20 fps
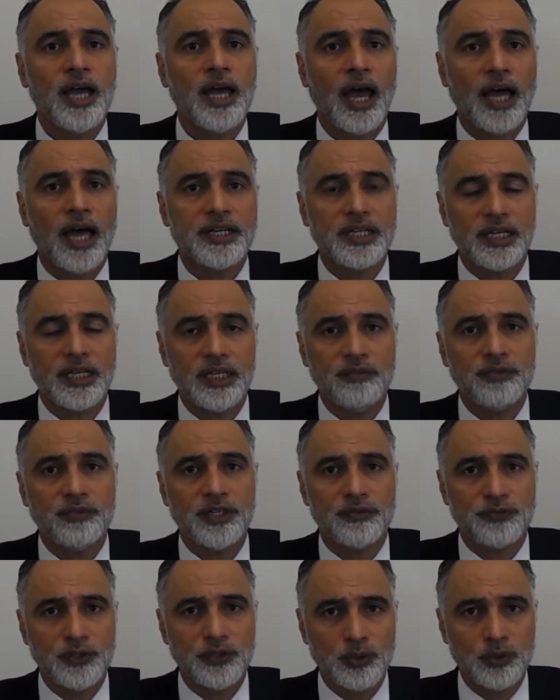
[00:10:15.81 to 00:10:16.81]
And even
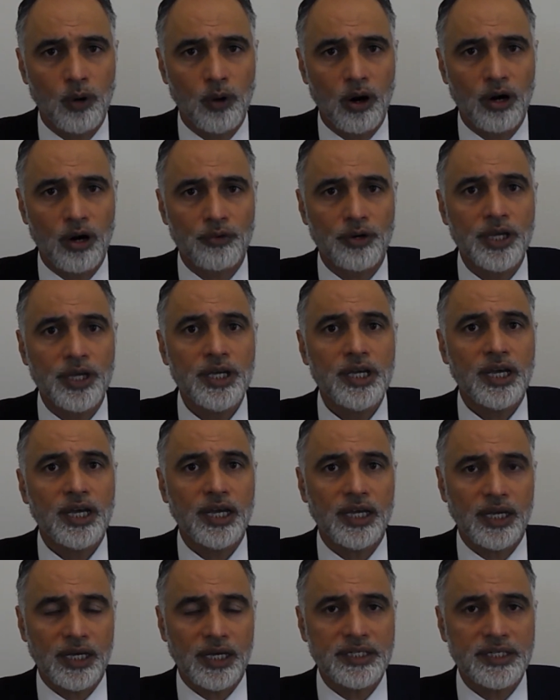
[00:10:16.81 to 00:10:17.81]
if you are
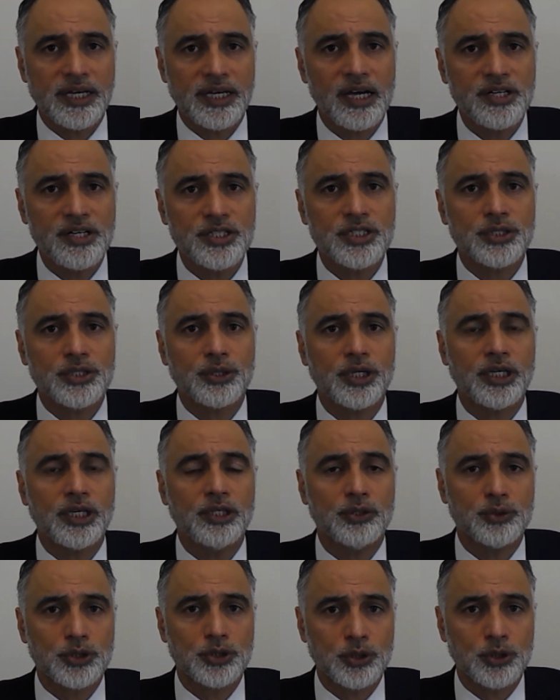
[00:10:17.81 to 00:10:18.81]
in country,
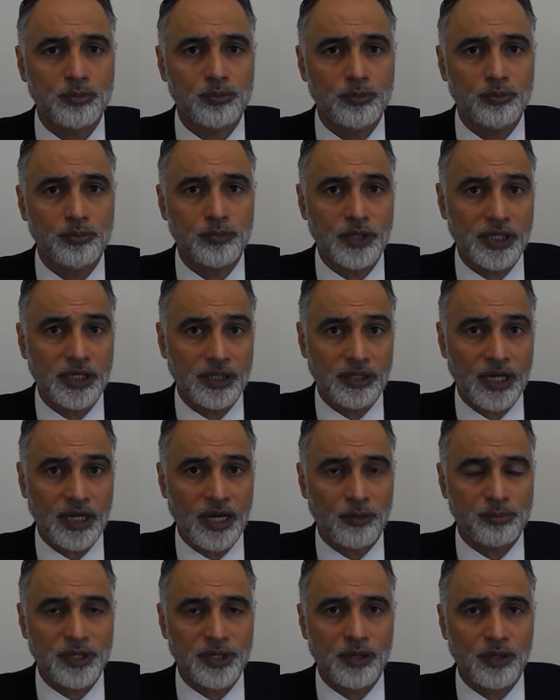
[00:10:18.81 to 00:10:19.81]
you should
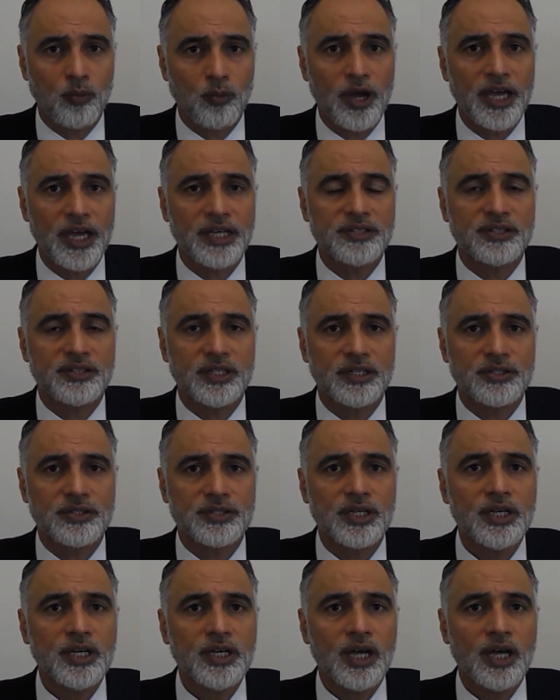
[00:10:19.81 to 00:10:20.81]
now be aware
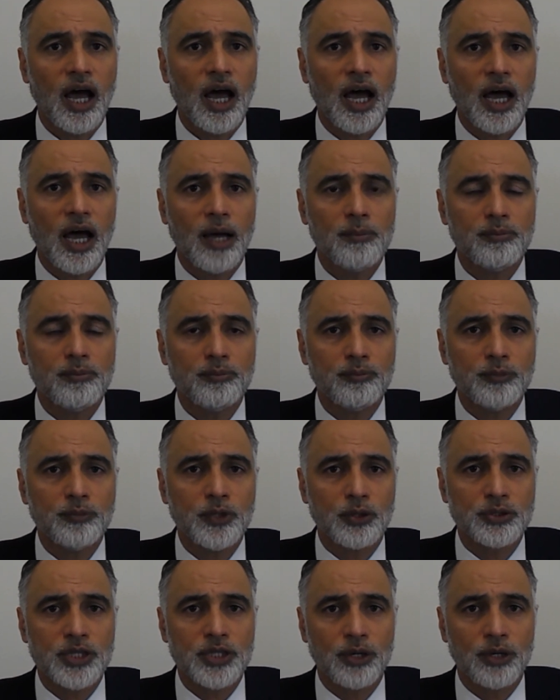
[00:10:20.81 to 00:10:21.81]
that
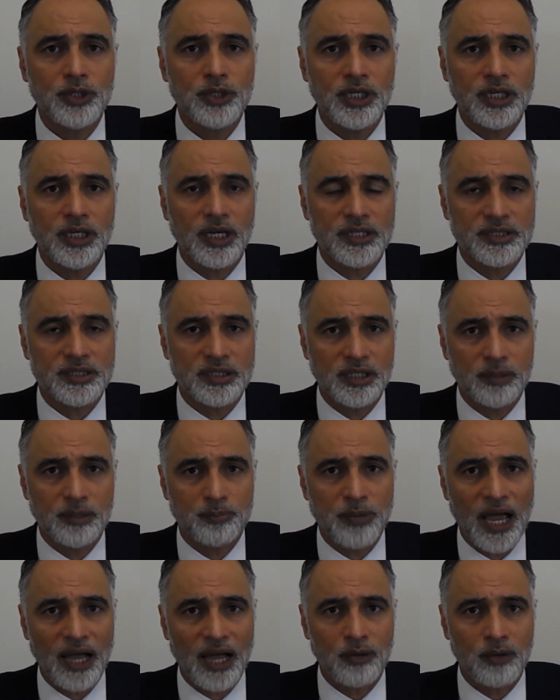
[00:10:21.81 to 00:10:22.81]
not only has
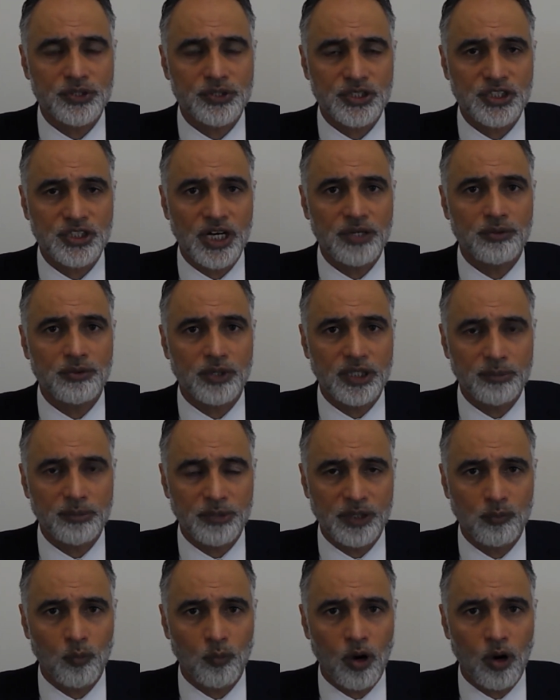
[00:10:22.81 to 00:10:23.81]
the powers generally
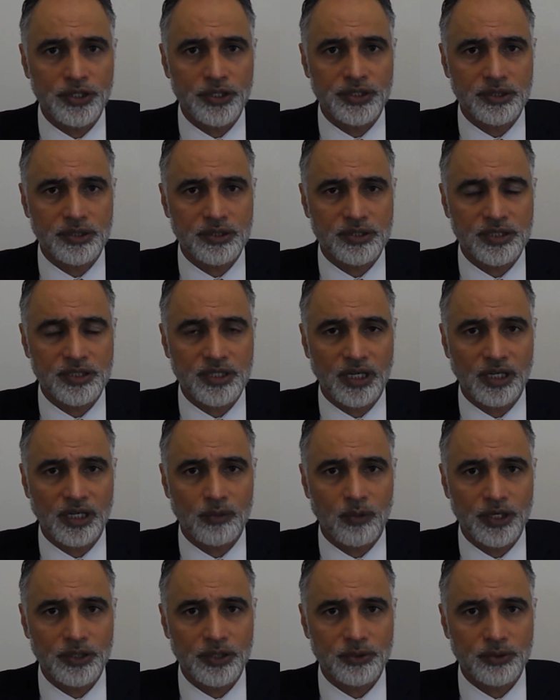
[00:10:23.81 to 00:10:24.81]
been widened to take
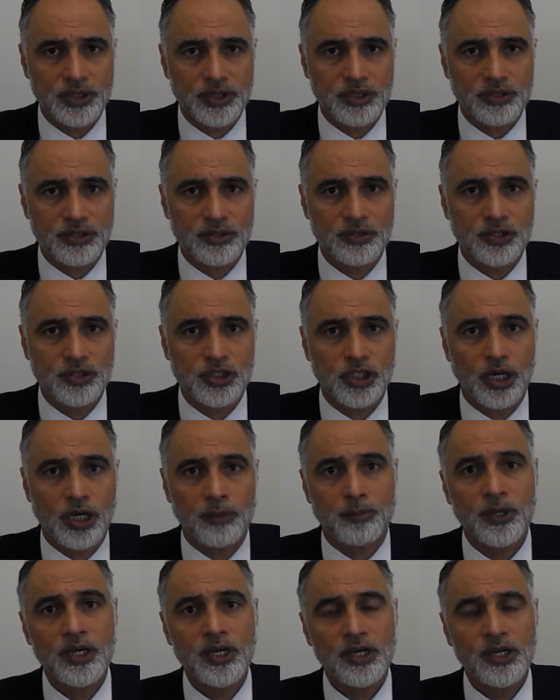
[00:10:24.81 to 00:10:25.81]
away your
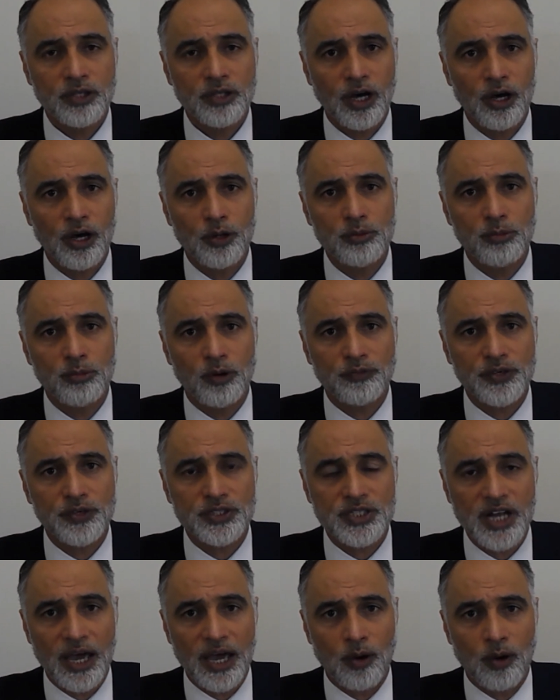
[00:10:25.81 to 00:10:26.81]
citizenship, the Home
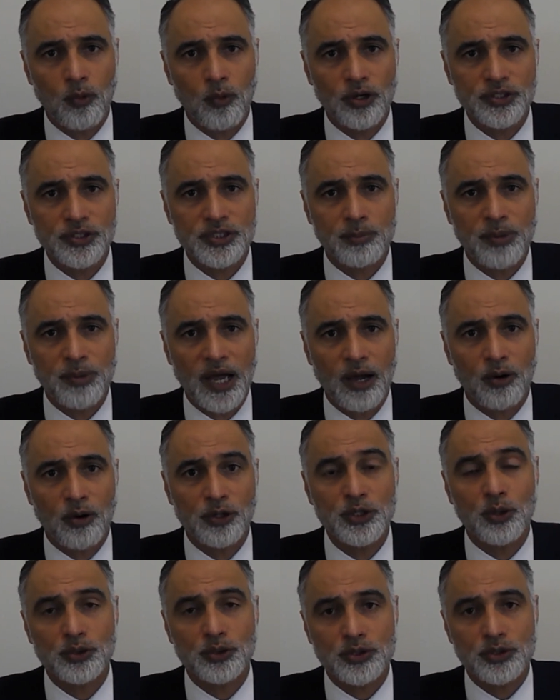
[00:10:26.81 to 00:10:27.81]
Office now want a
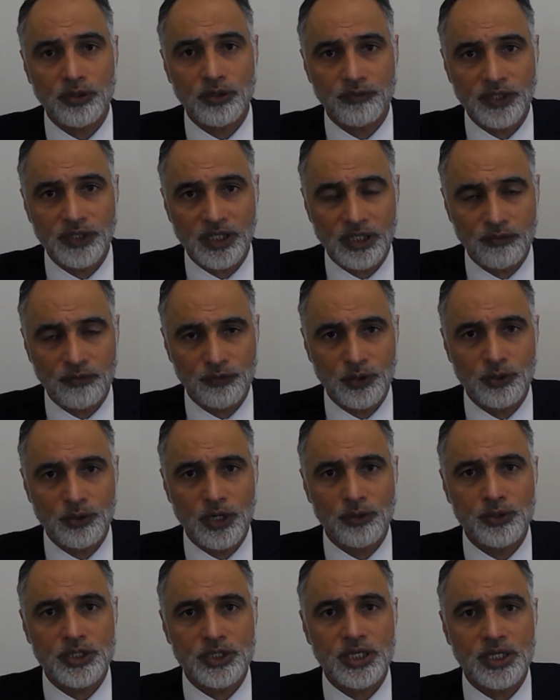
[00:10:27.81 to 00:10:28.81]
power not to even give you
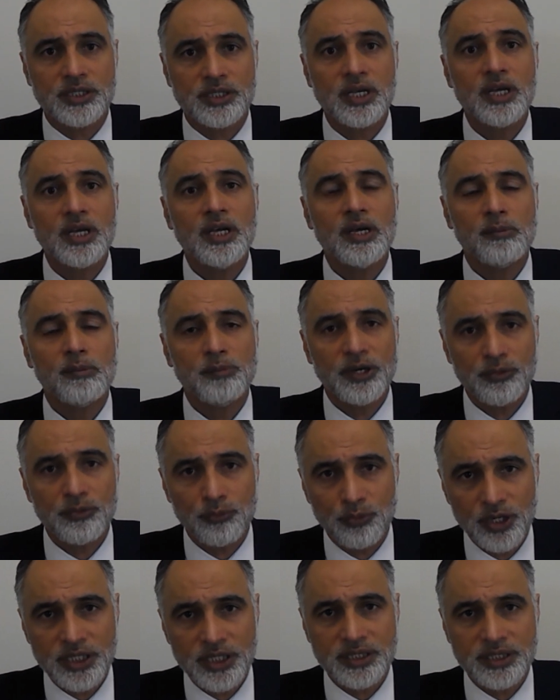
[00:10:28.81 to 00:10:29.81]
notice,
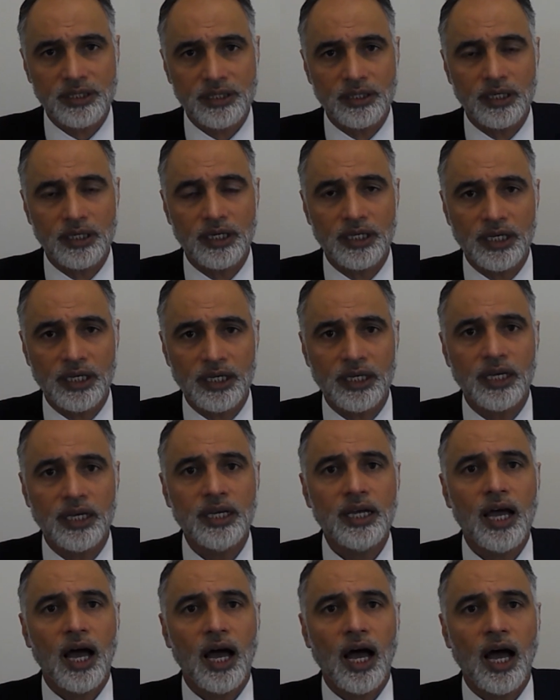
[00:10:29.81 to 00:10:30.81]
but recently
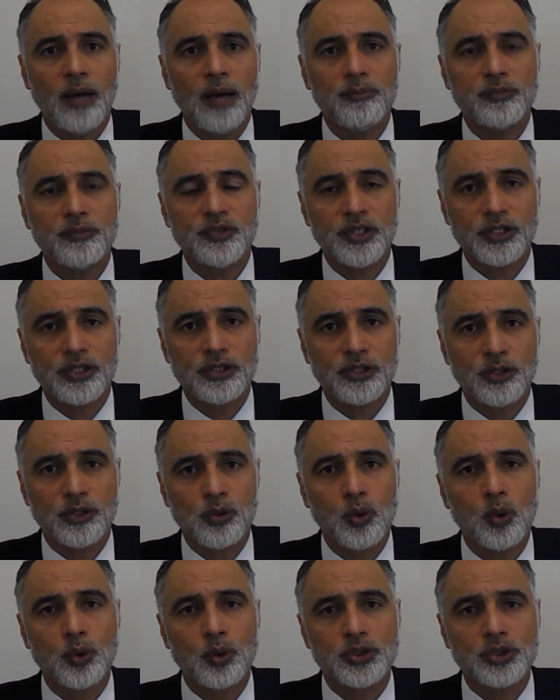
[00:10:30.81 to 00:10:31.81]
the
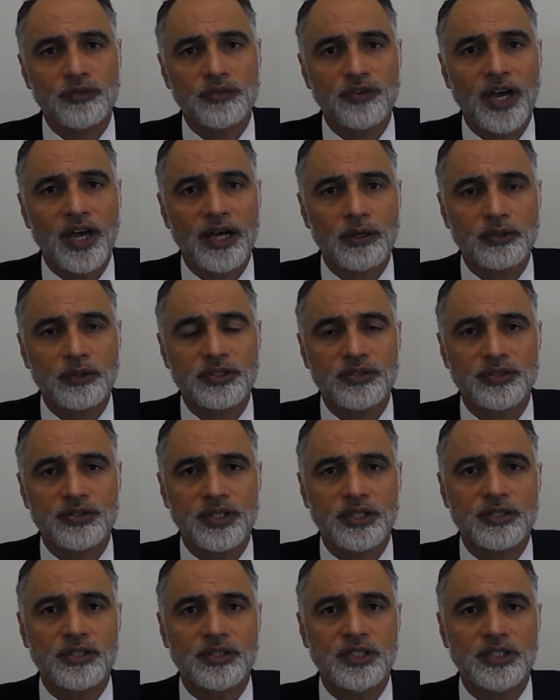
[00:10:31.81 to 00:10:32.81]
courts have held
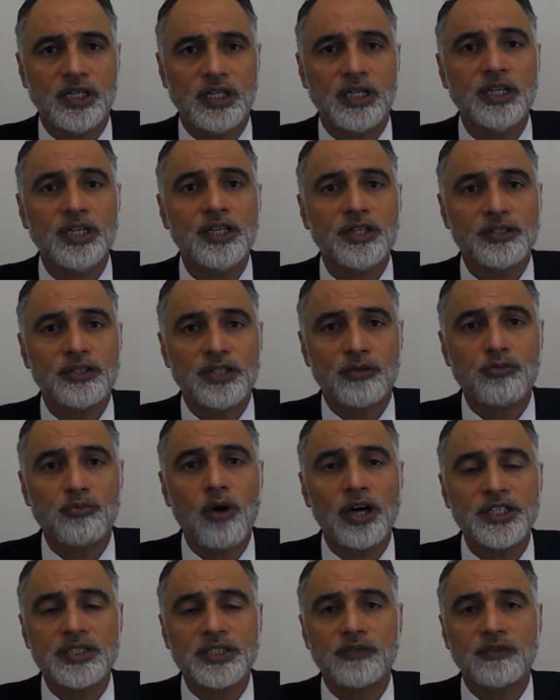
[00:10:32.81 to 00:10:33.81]
that the
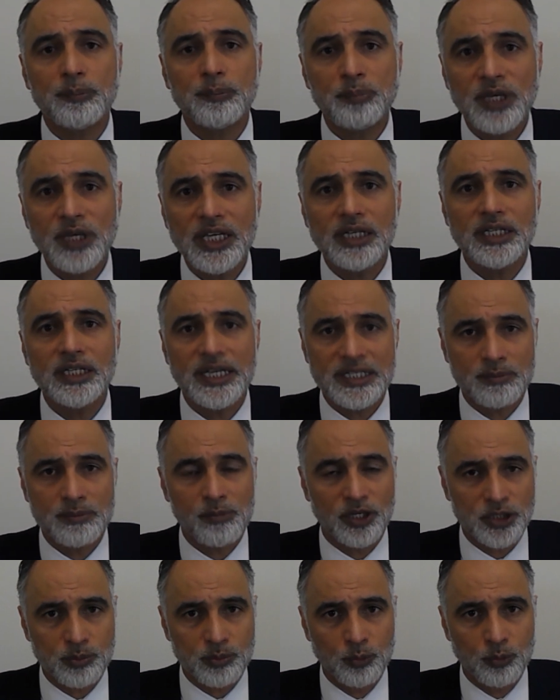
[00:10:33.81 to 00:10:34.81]
right of appeal is
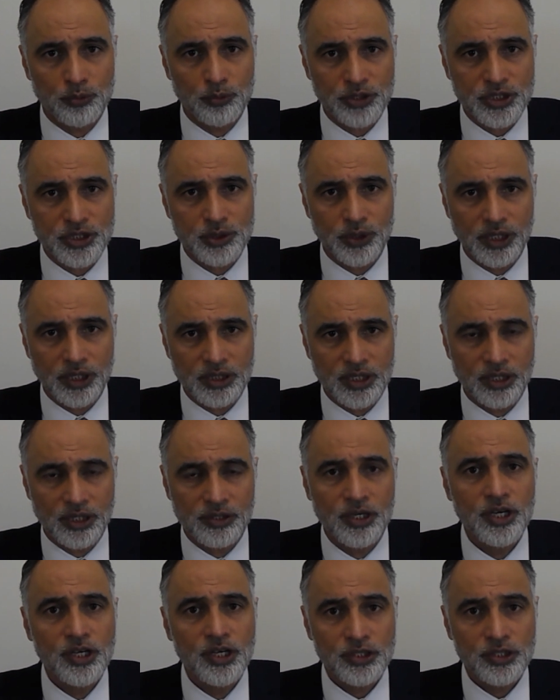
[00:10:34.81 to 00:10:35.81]
much more restricted.